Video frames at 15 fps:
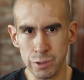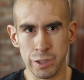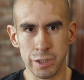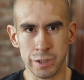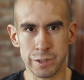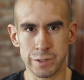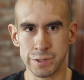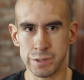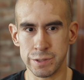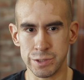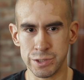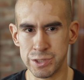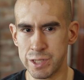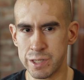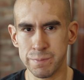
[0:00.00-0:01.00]
longer to
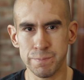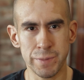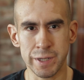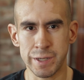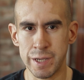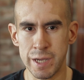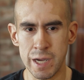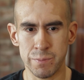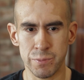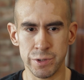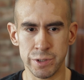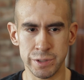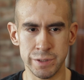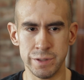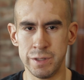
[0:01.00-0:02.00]
set up my
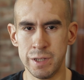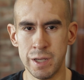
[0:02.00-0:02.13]
camera and